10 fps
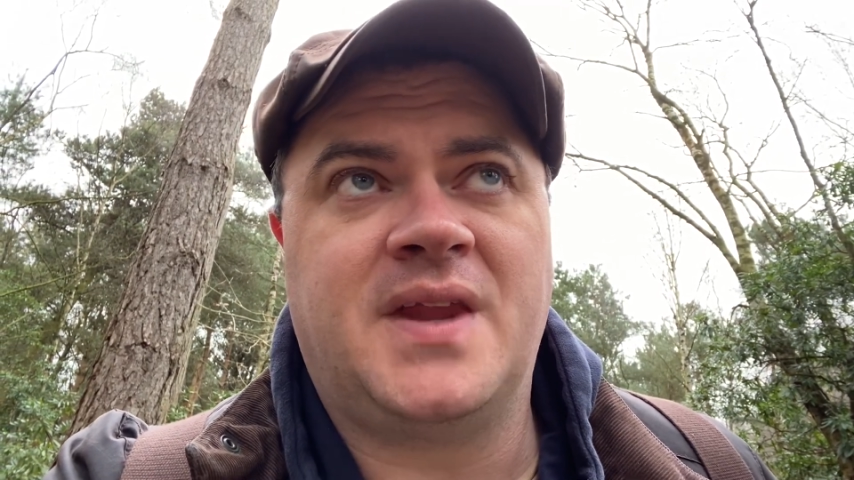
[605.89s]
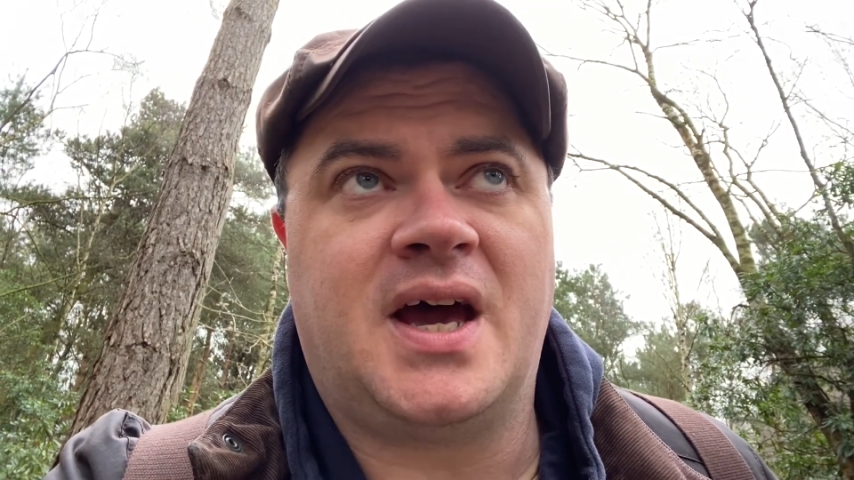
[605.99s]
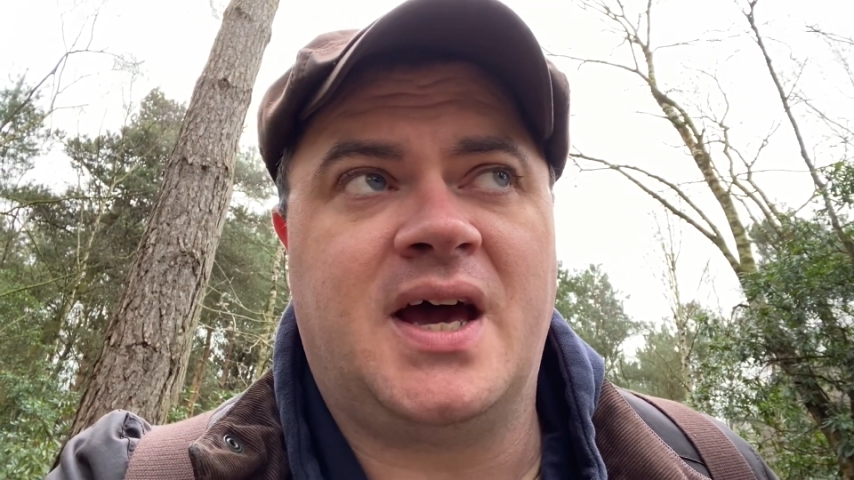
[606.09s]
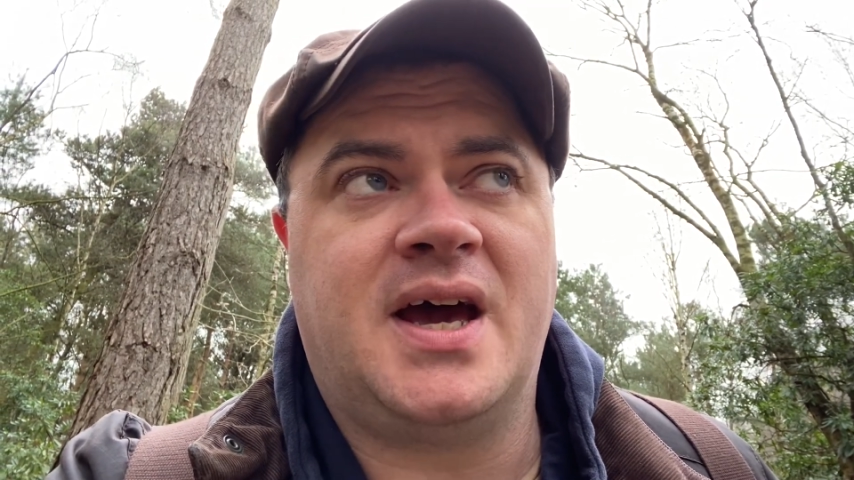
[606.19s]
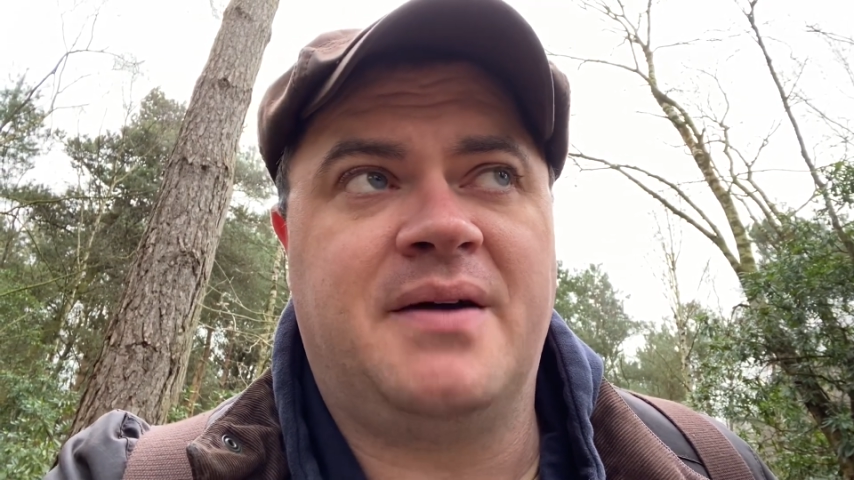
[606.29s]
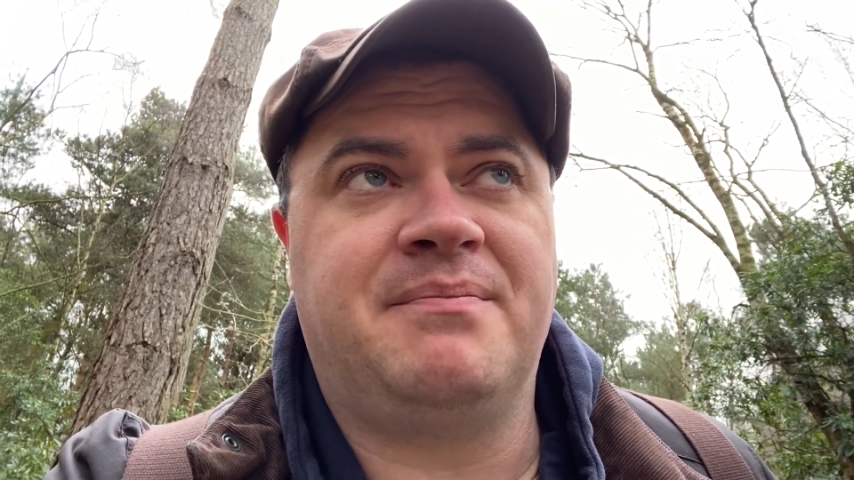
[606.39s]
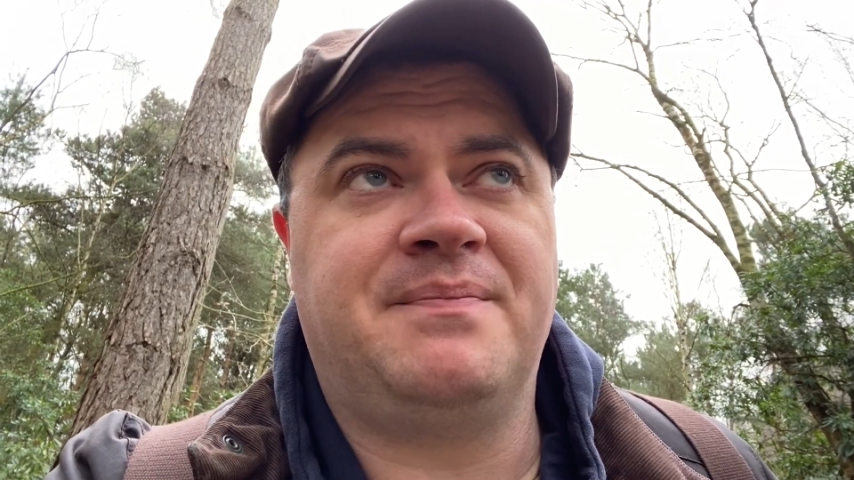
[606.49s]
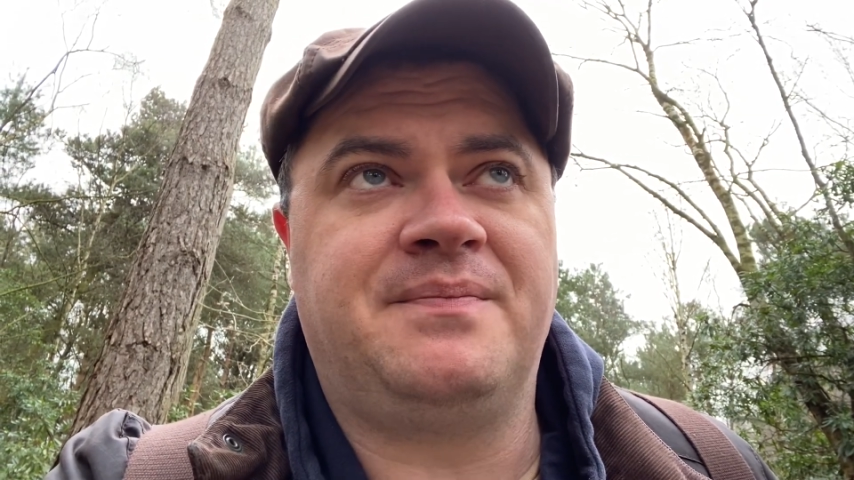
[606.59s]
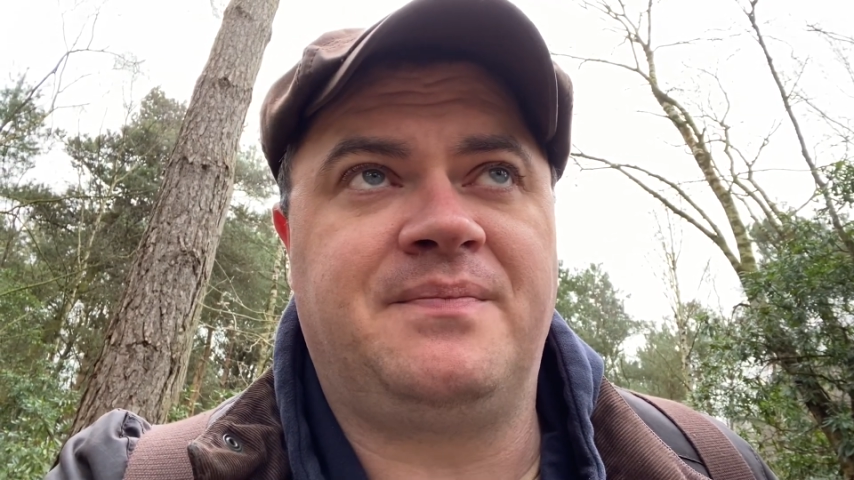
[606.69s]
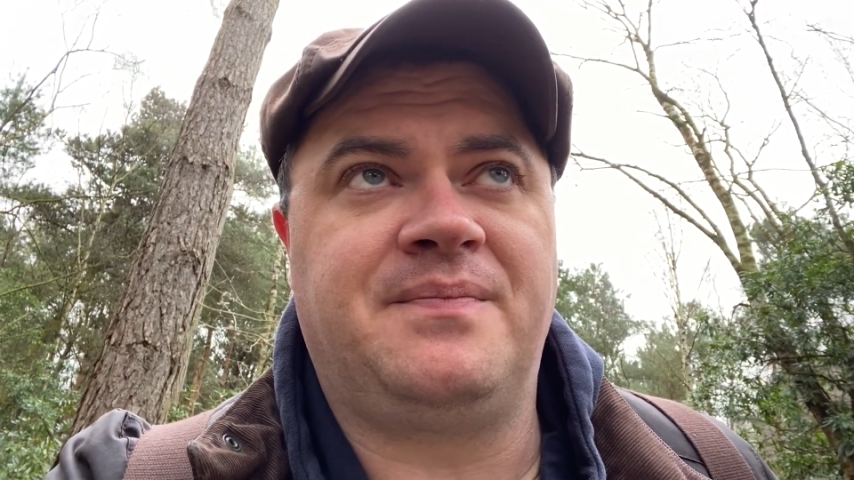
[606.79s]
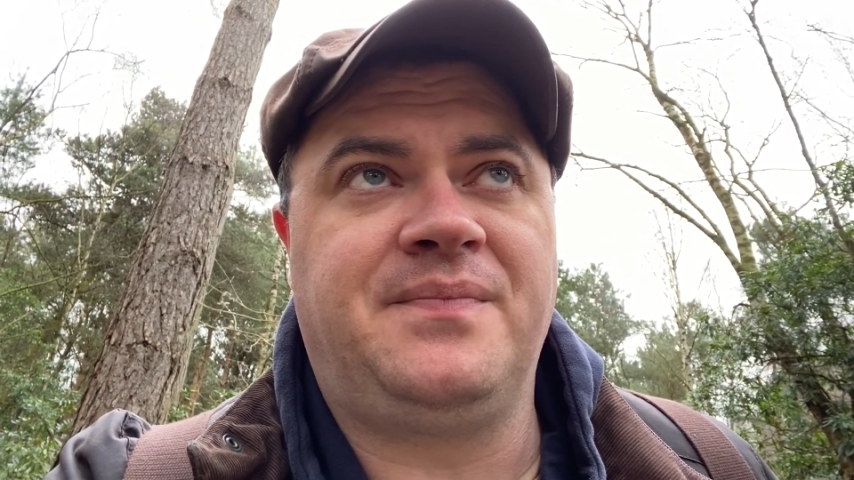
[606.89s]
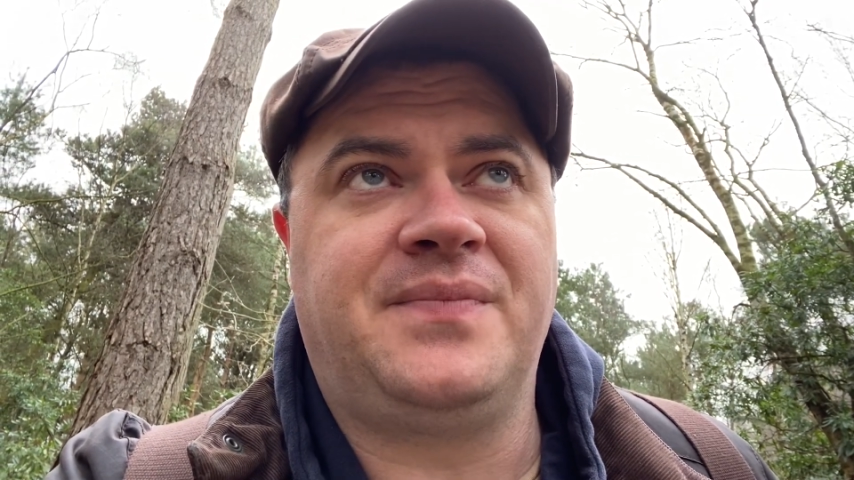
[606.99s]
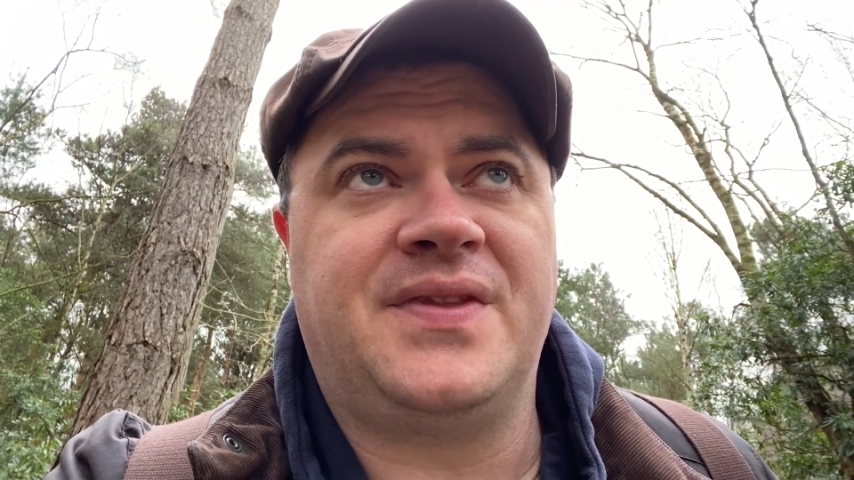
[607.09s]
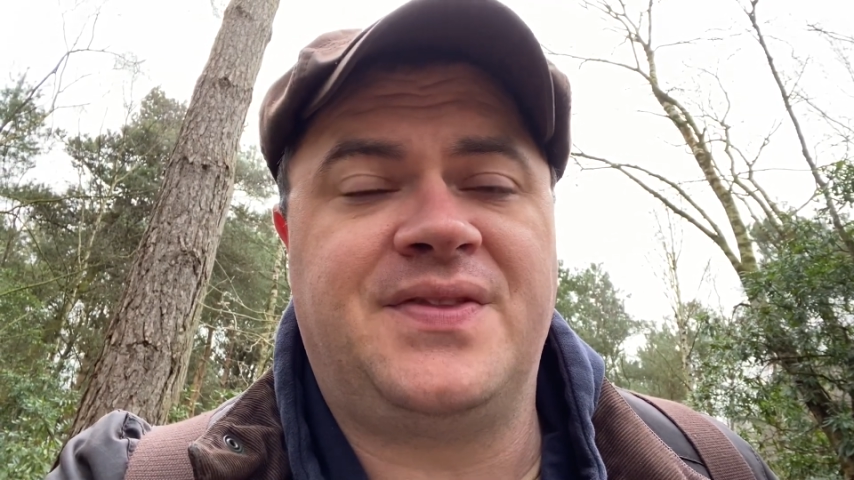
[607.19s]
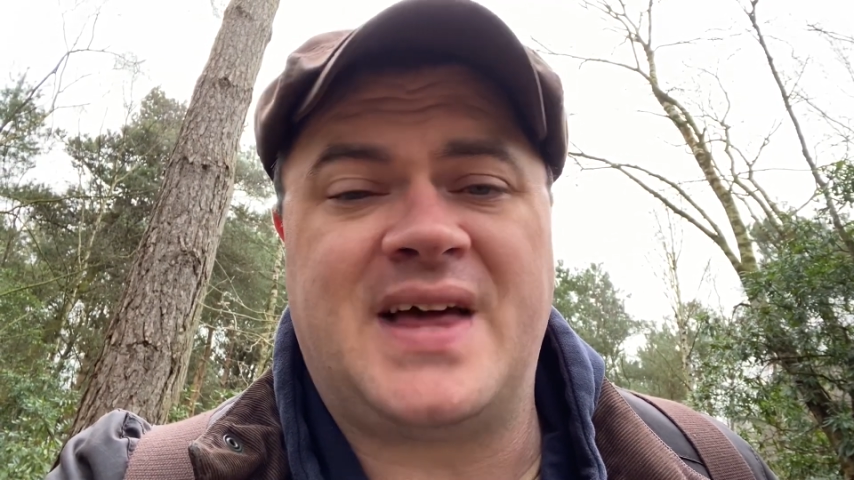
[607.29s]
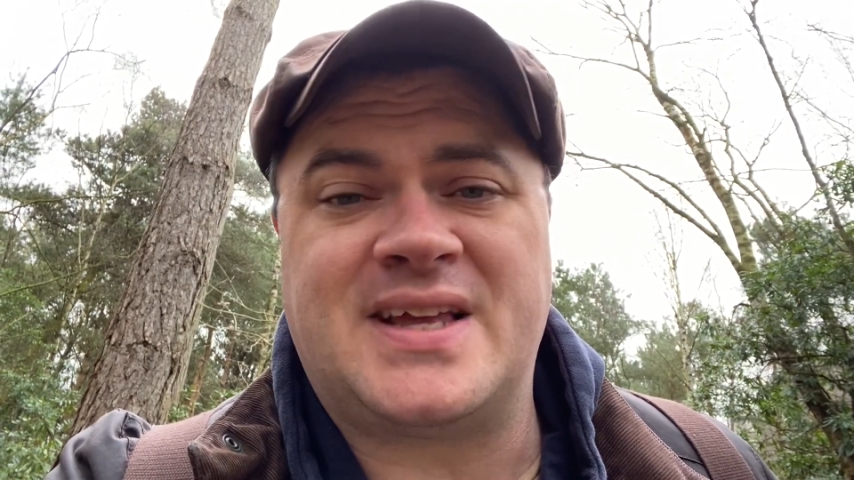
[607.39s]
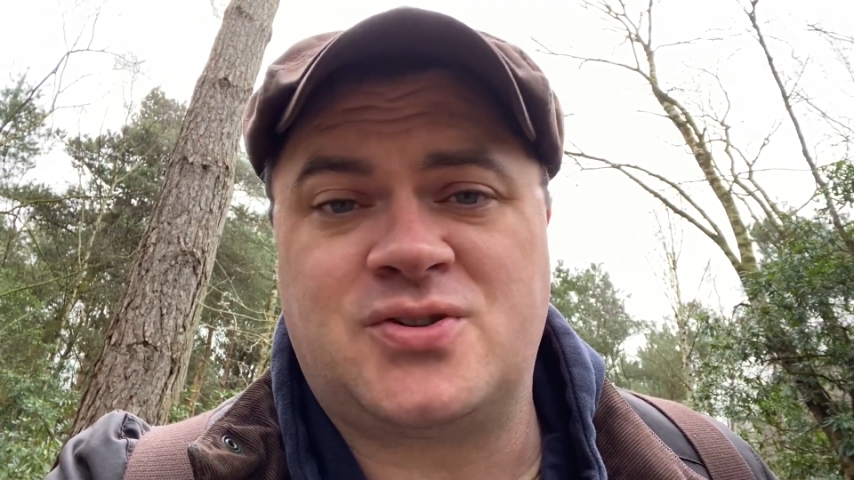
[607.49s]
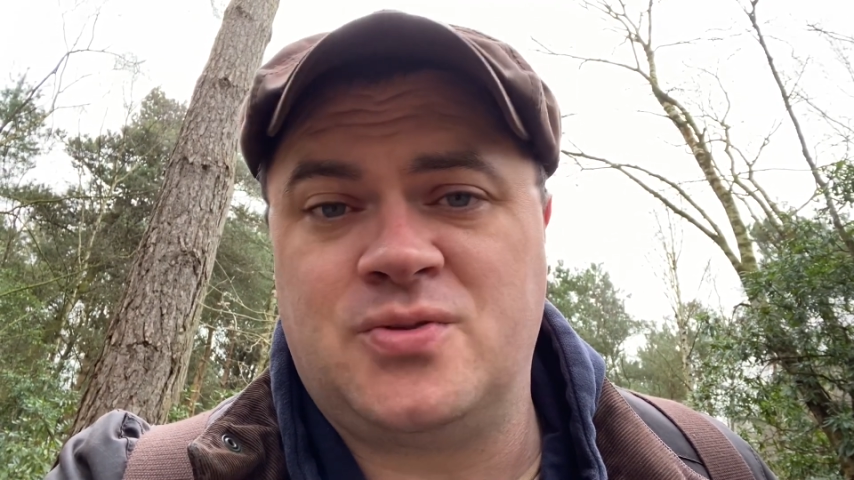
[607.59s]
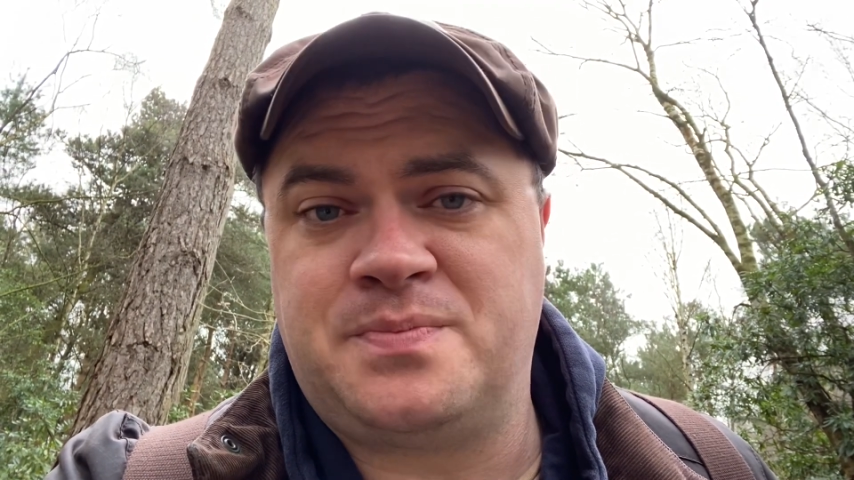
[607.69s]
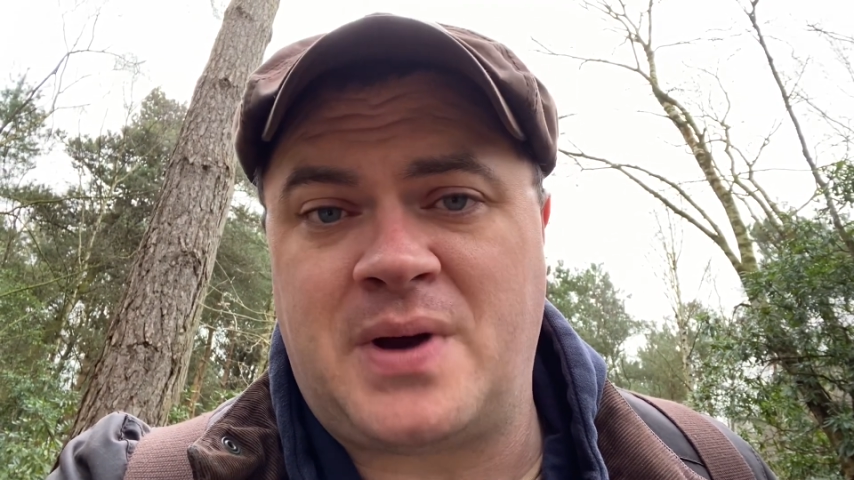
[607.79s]
That's
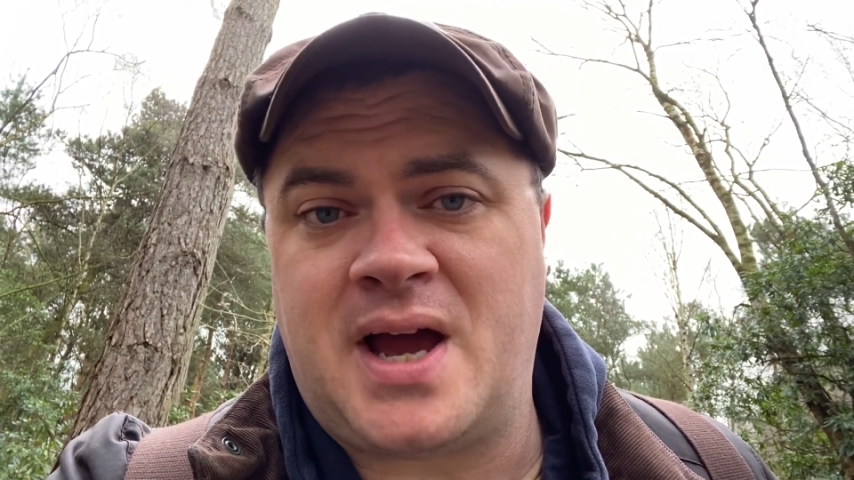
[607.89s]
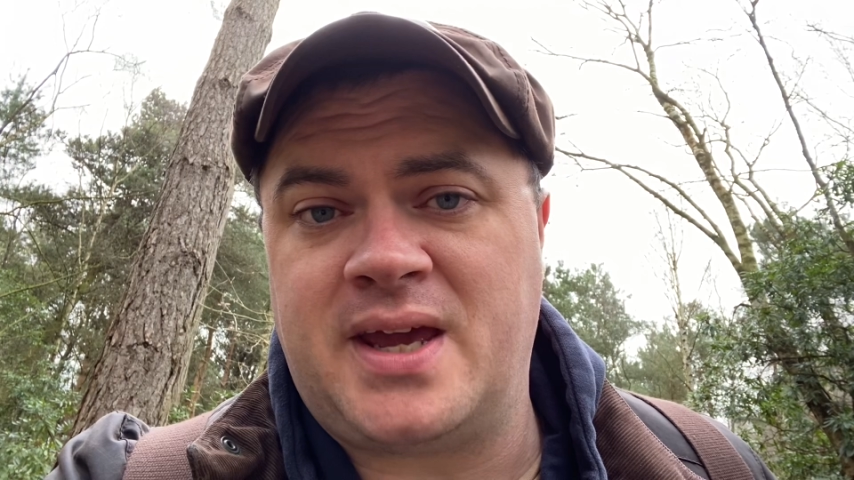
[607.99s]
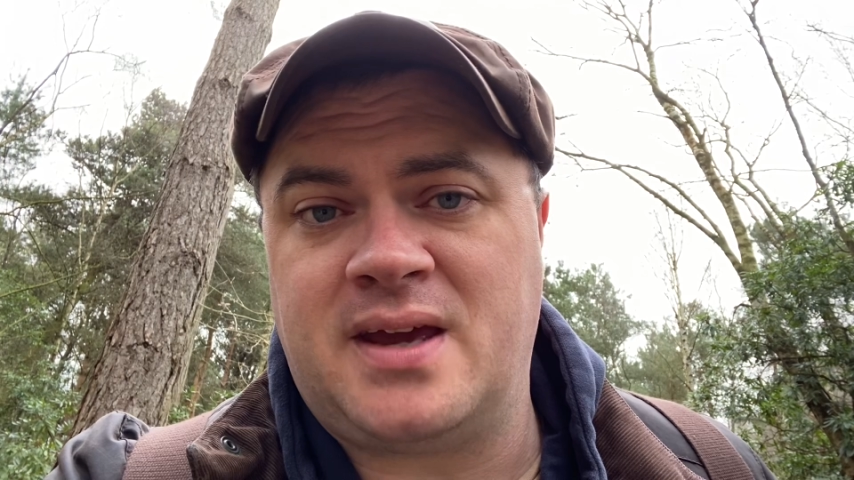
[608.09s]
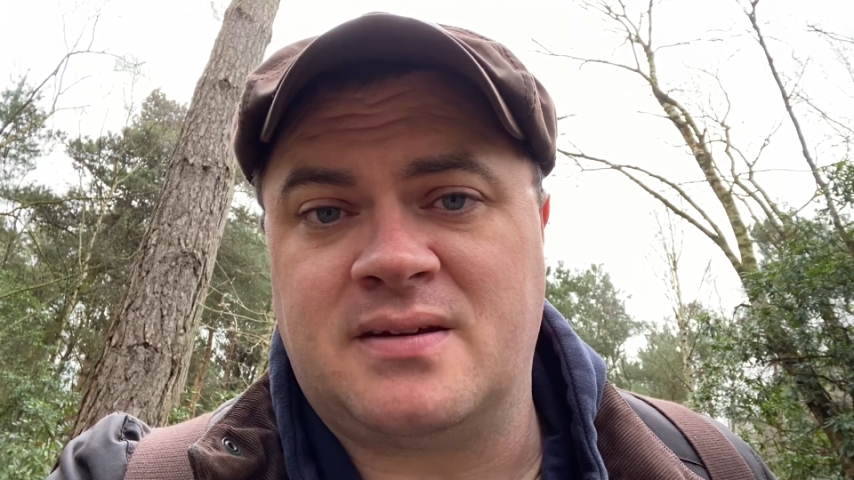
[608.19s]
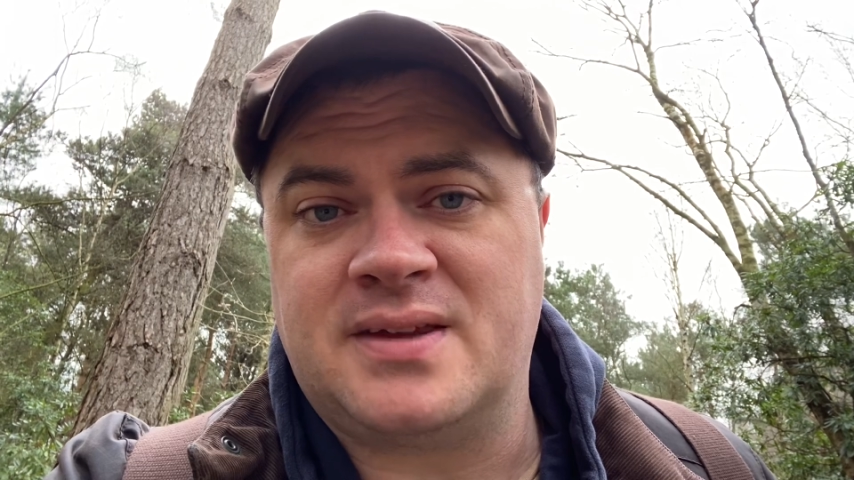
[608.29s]
good buying.